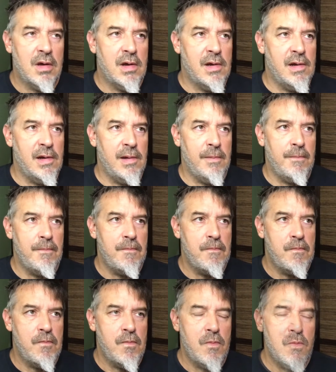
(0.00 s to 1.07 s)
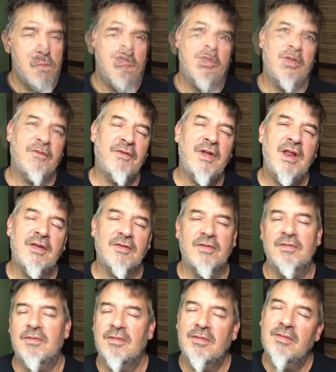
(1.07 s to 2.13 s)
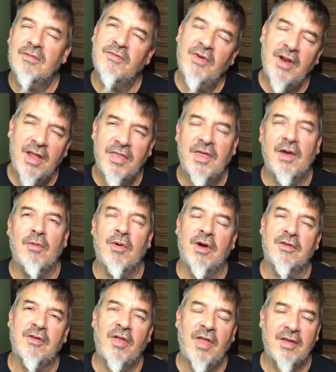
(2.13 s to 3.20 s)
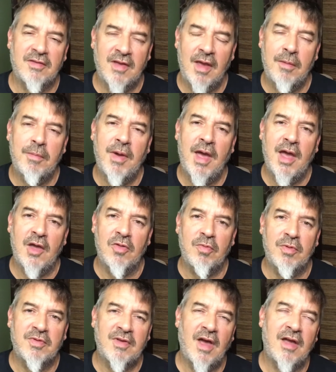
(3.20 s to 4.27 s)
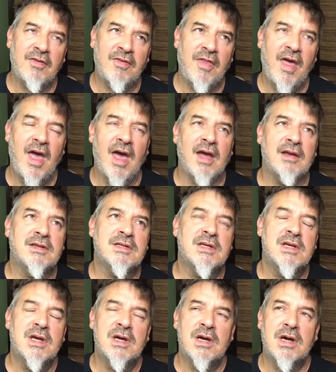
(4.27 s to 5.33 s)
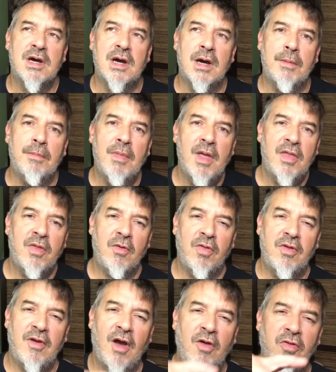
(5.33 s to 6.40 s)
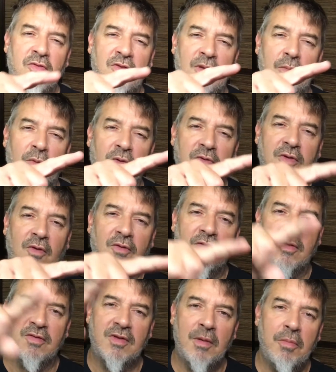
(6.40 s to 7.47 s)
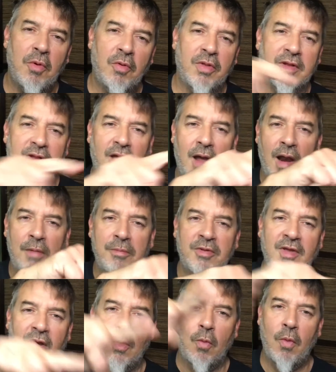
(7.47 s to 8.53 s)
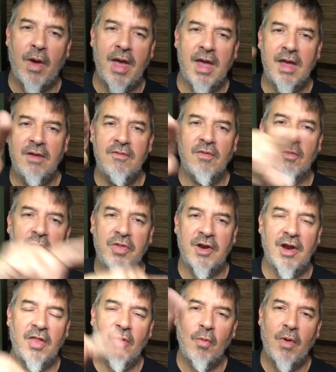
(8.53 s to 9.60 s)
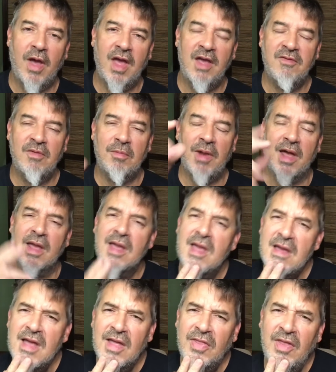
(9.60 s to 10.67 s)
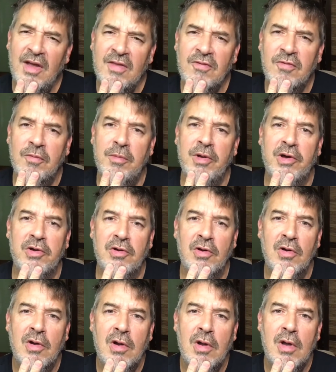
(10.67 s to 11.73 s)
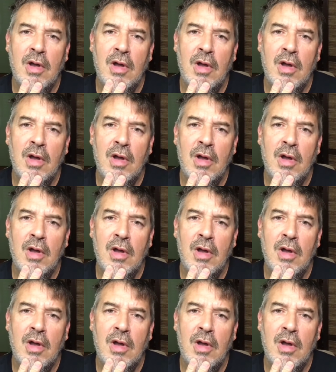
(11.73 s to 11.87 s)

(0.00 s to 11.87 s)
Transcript: Um, the funniest funny thing was on that same page, besides that, um, there were the other symbols. There was a symbol almost like a wave with another wave. I'm like, that's familiar.